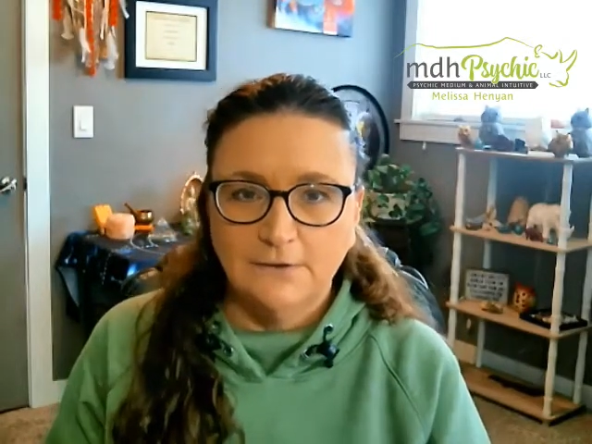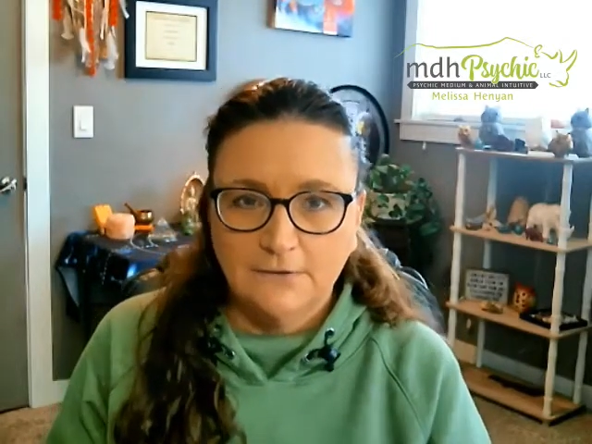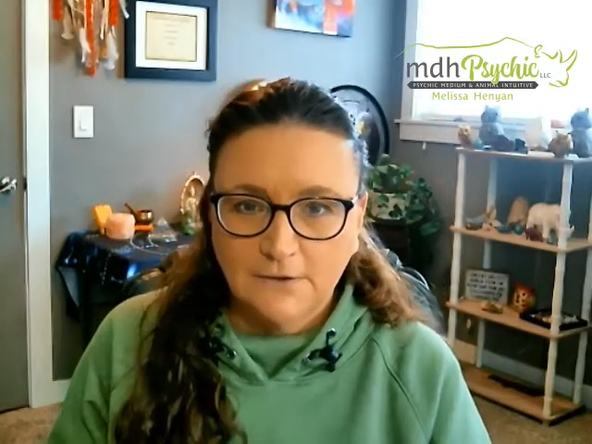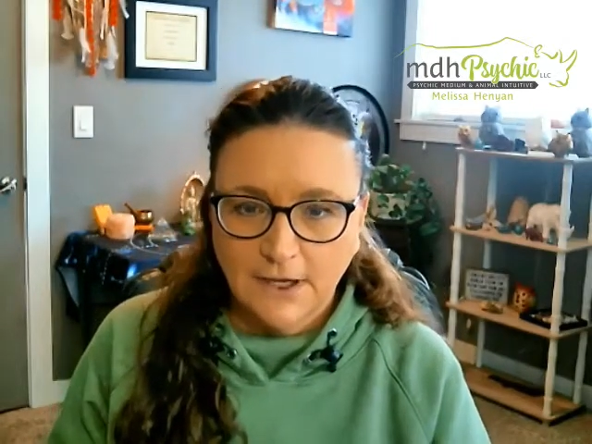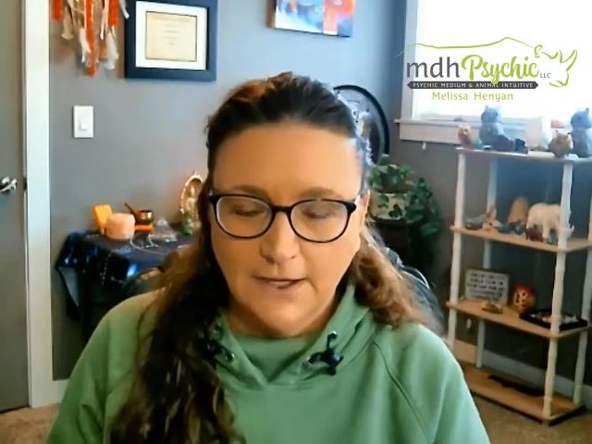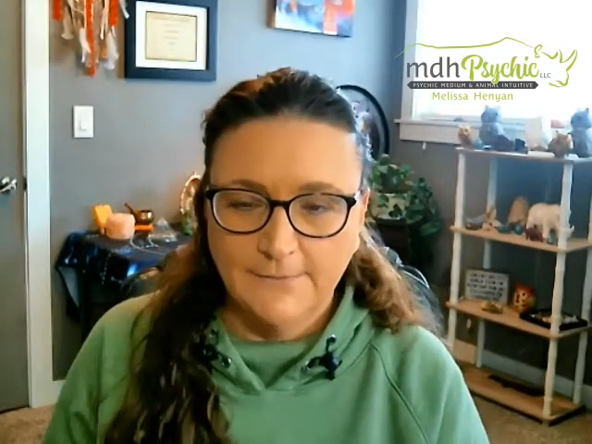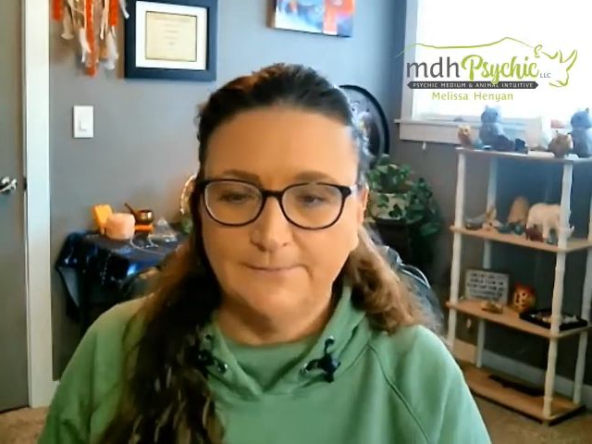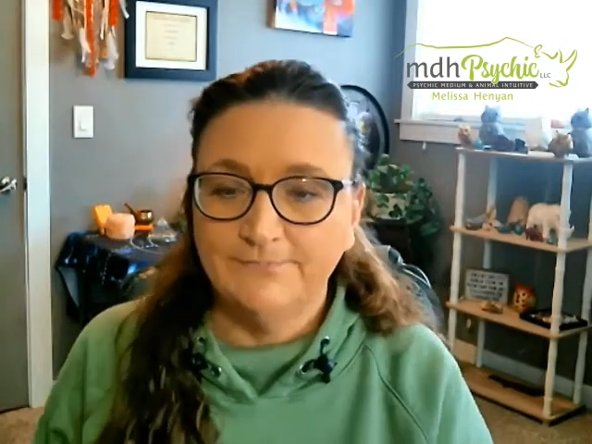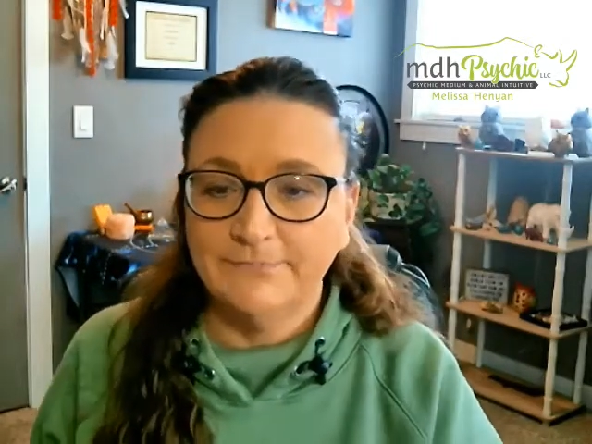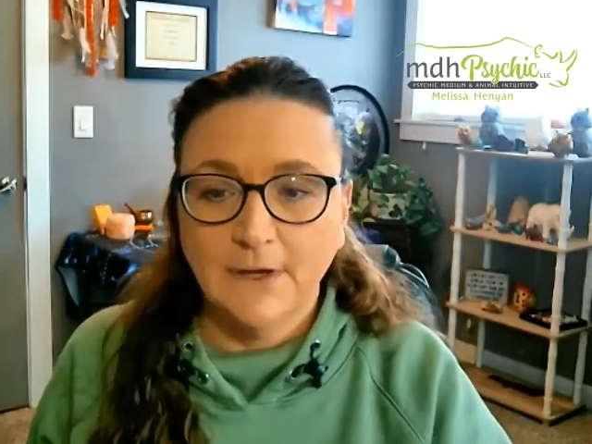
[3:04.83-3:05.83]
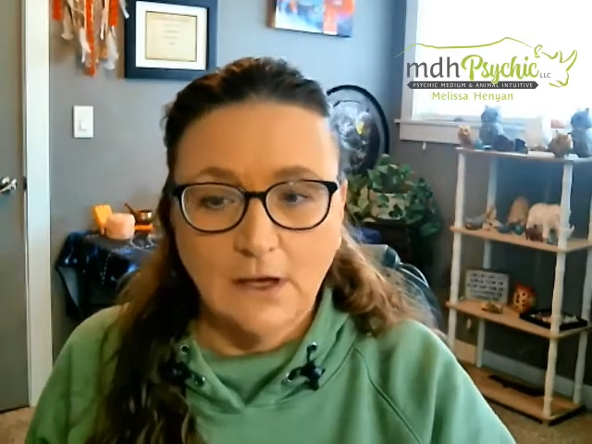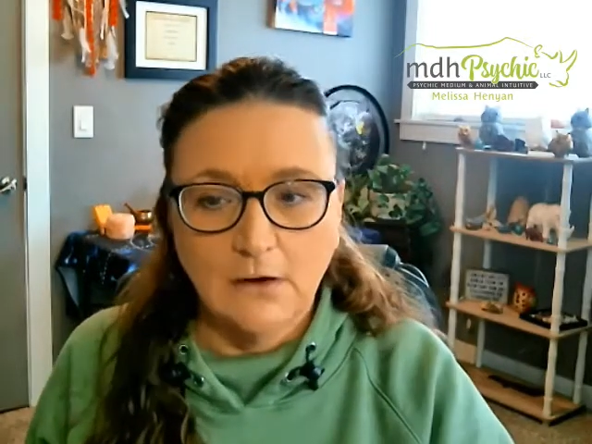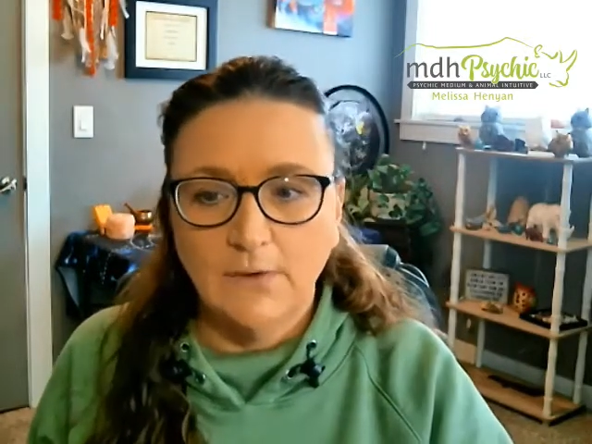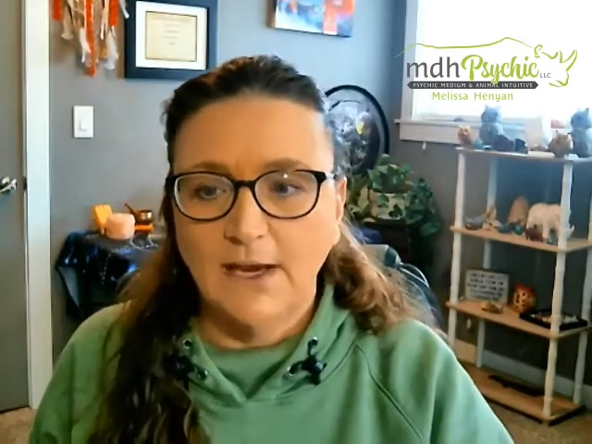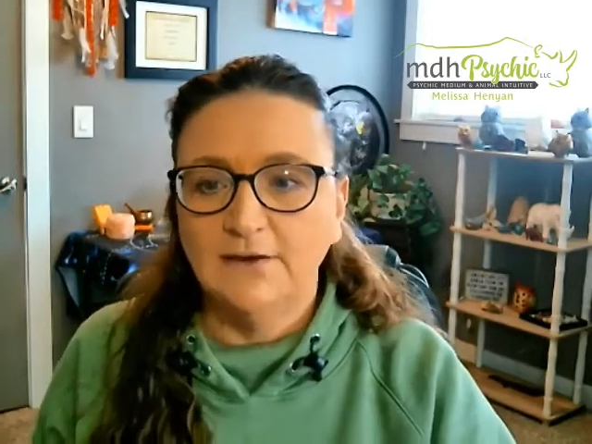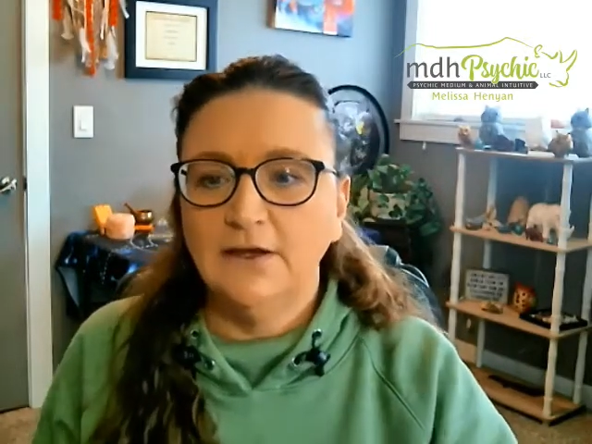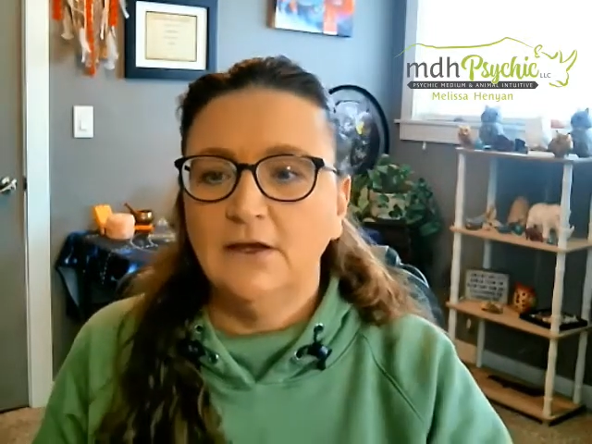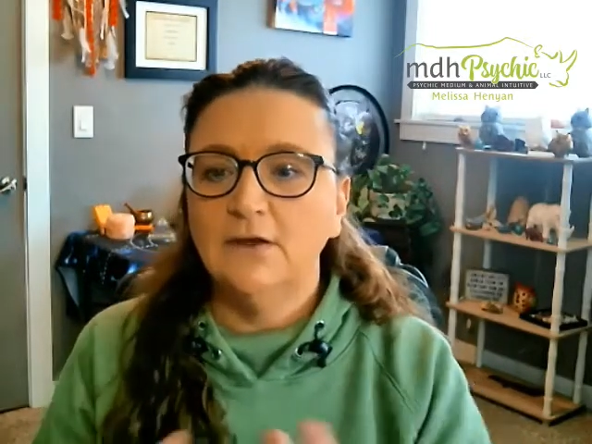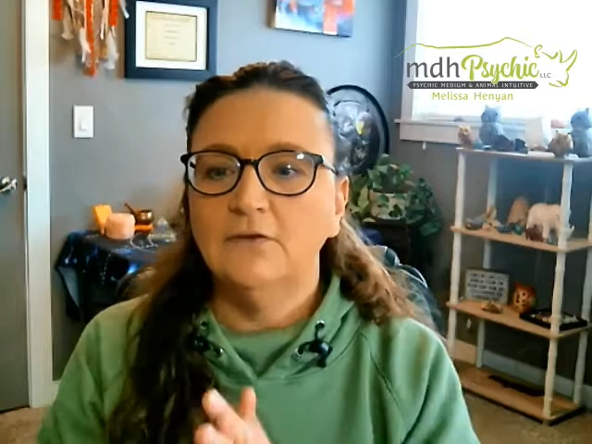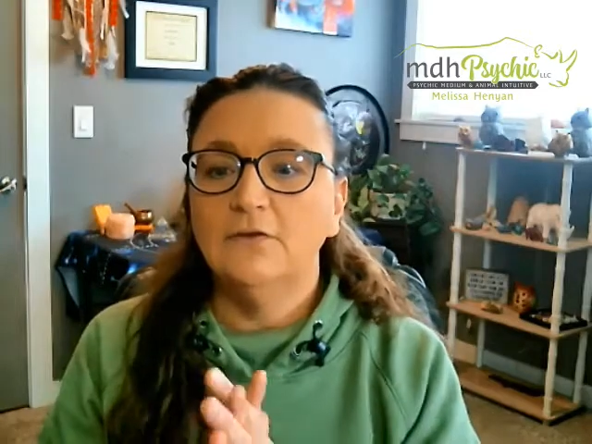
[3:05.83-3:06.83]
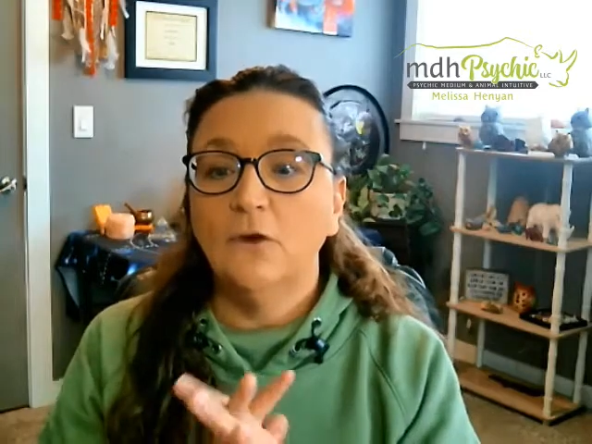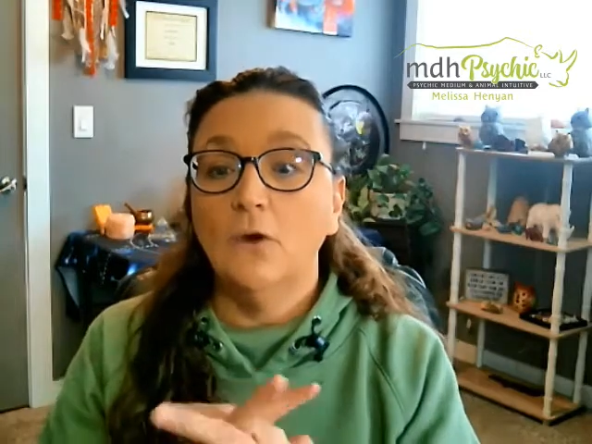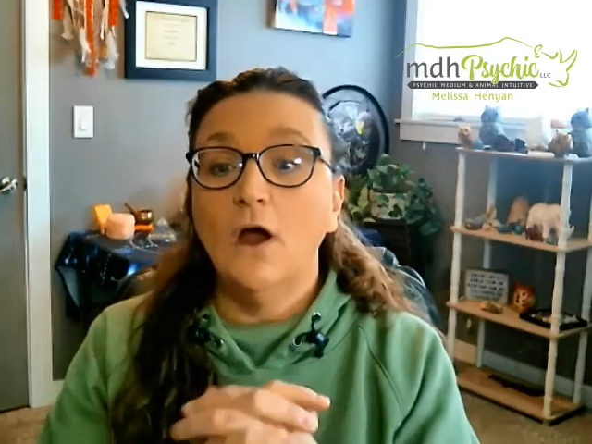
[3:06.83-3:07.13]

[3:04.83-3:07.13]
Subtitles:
Okay, all right. So